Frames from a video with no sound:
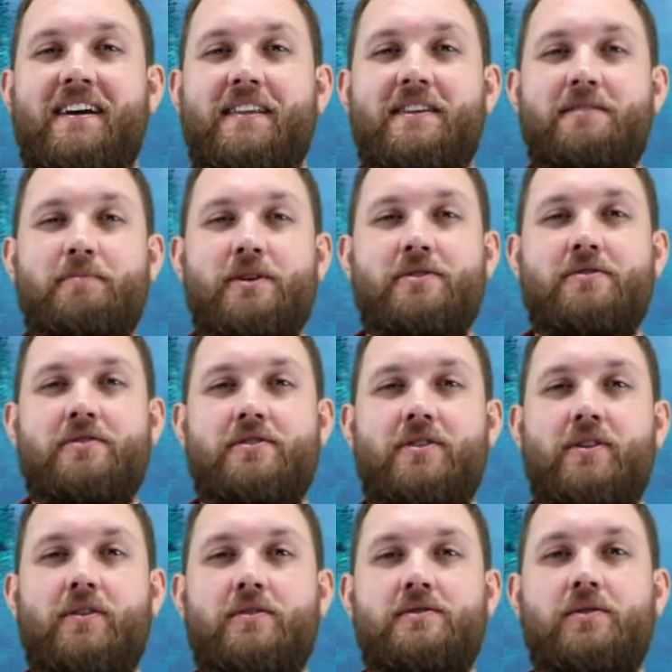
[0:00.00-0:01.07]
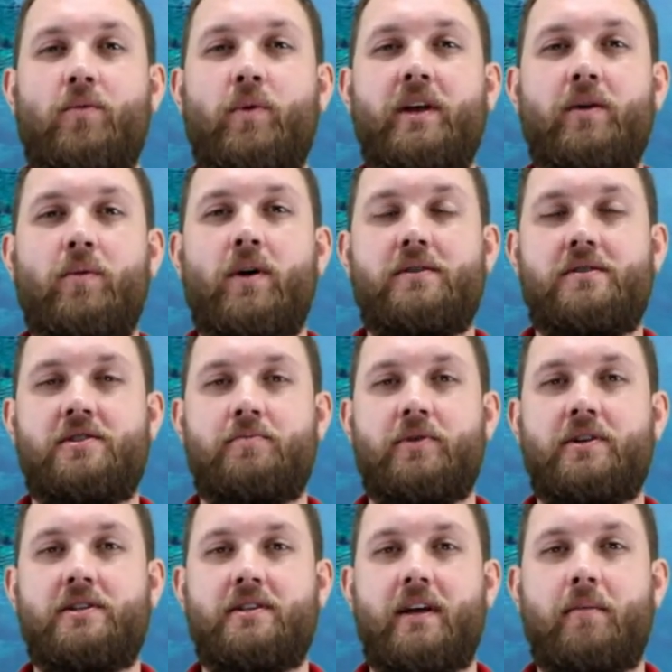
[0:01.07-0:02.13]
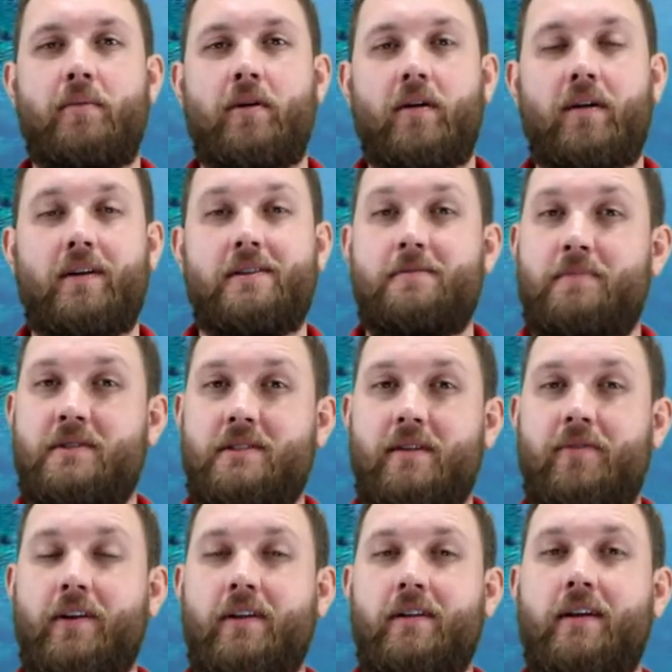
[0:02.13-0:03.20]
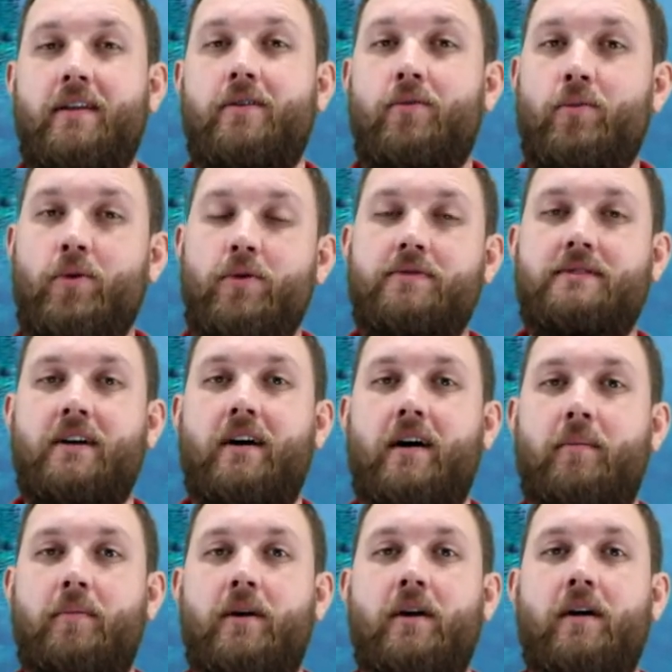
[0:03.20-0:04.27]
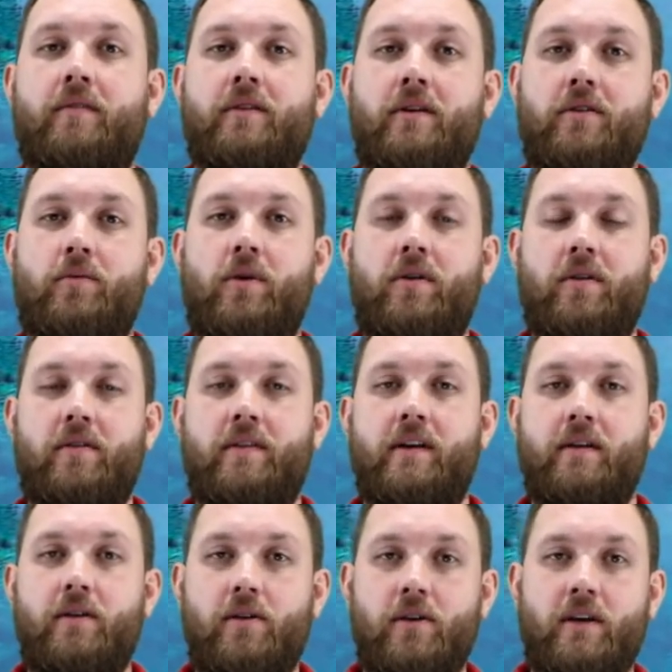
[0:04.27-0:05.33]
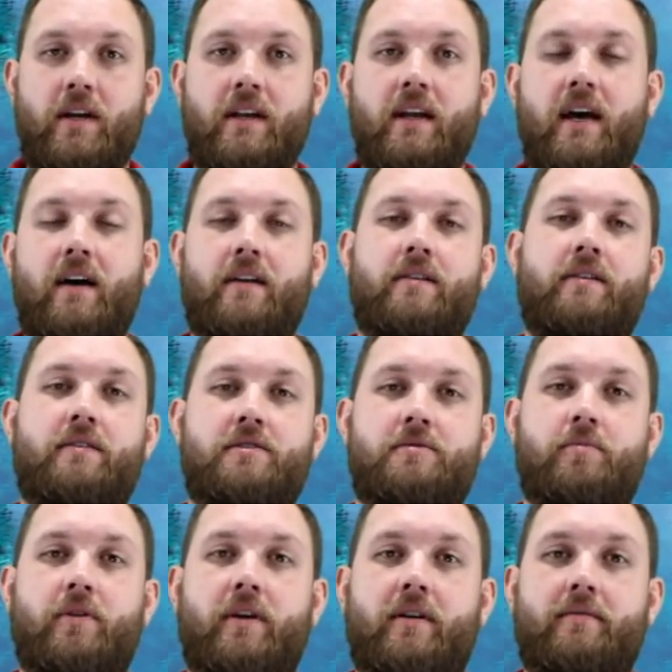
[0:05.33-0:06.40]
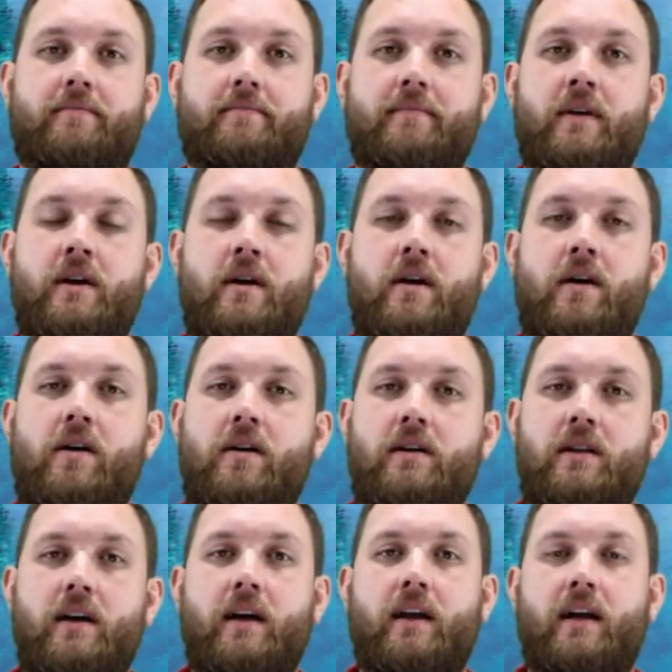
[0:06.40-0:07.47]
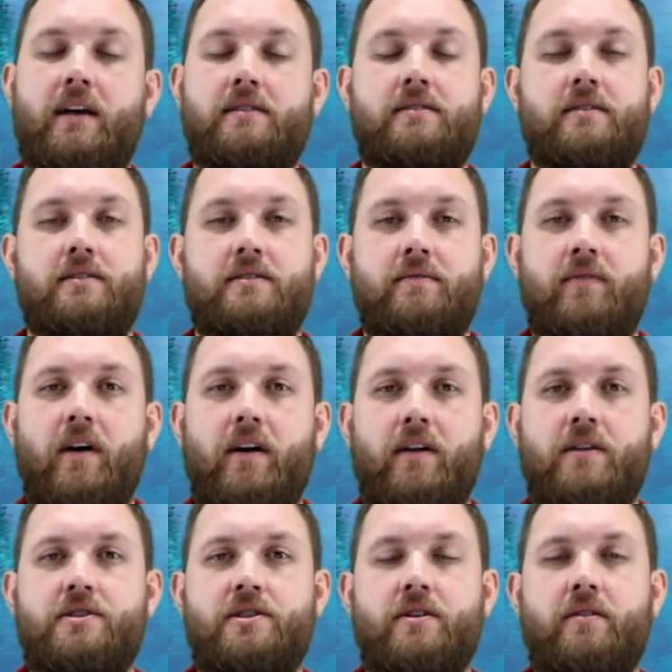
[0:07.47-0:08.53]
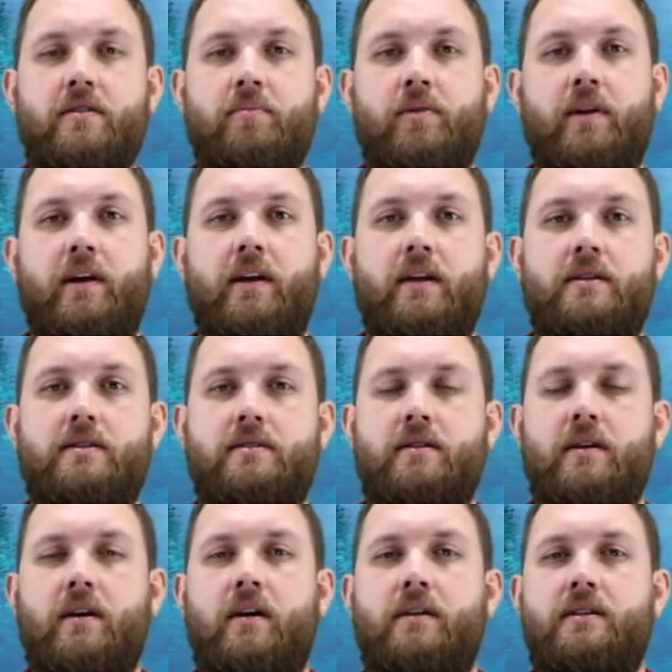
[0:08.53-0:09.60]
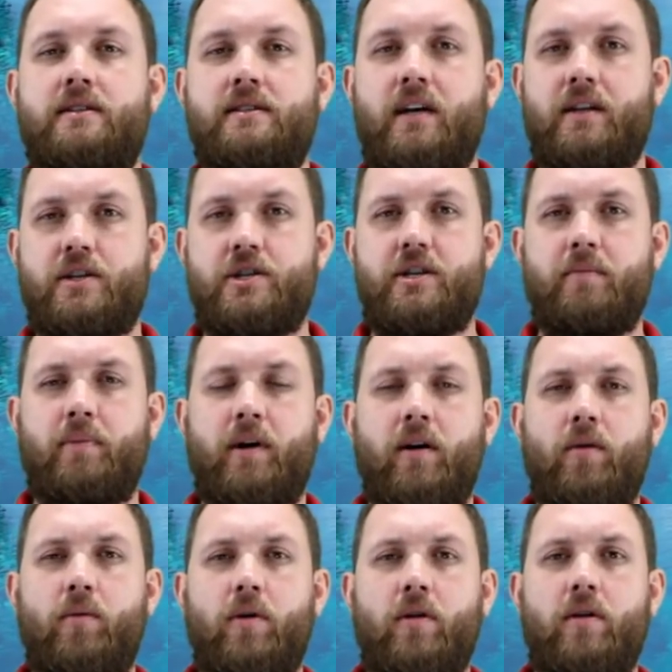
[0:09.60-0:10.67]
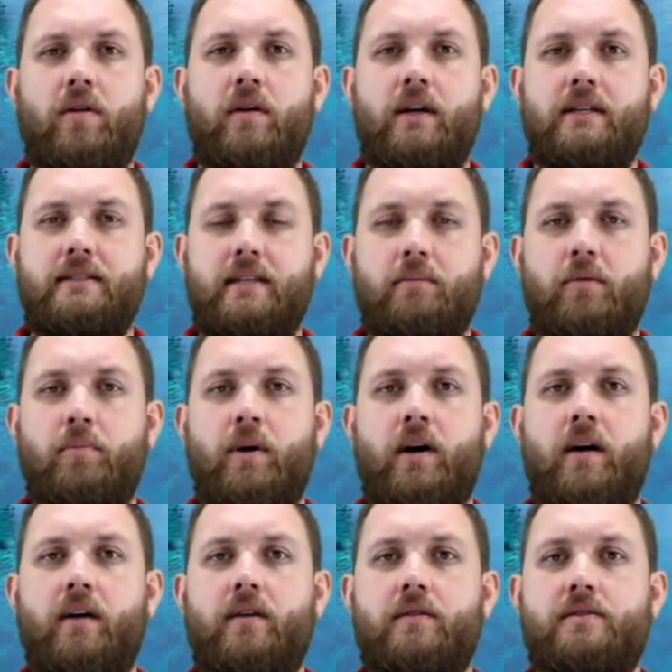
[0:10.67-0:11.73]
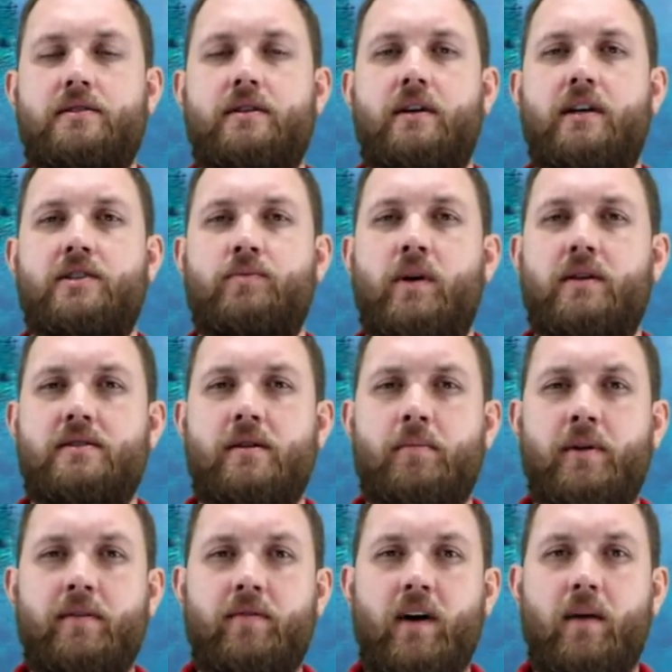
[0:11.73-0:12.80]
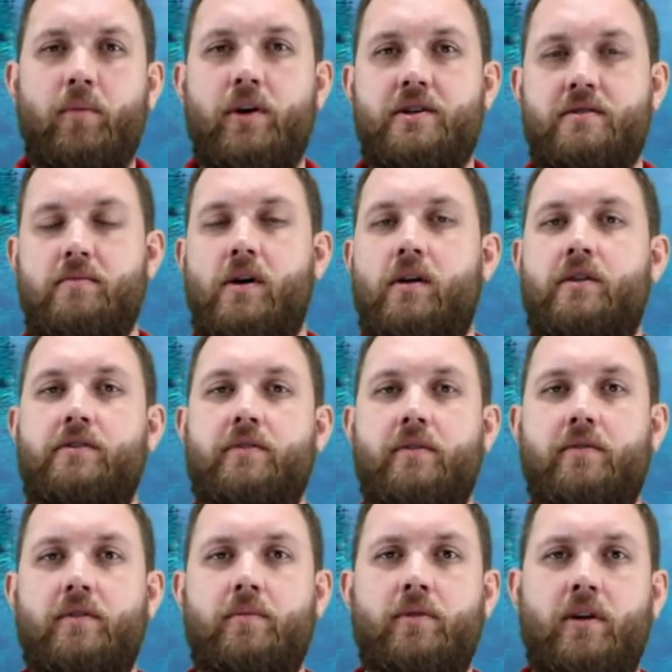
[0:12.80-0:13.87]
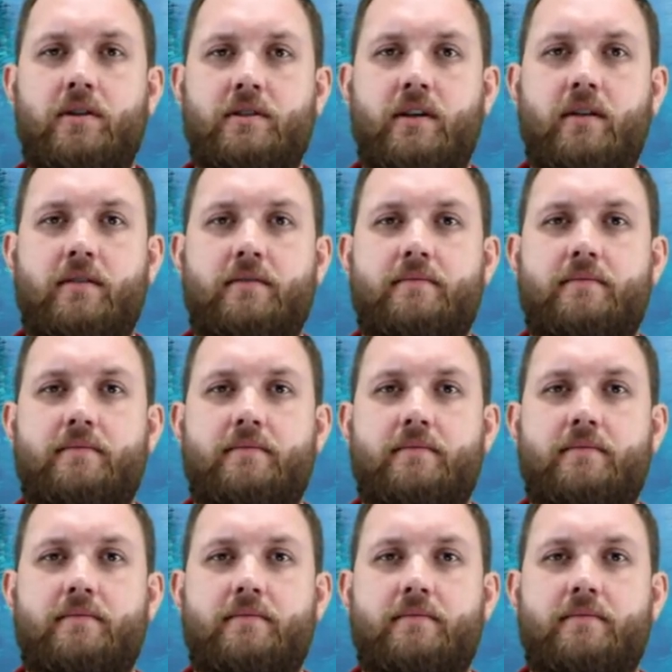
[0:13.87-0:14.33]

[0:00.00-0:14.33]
This picture shows the Weeki Wachee Springs State Park, specifically the rooftop of the underwater theater looking down into the spring. Our client asked us to value engineer the plans, design the sheet pile wall, timber piles, as well as complete vibration monitoring for the project.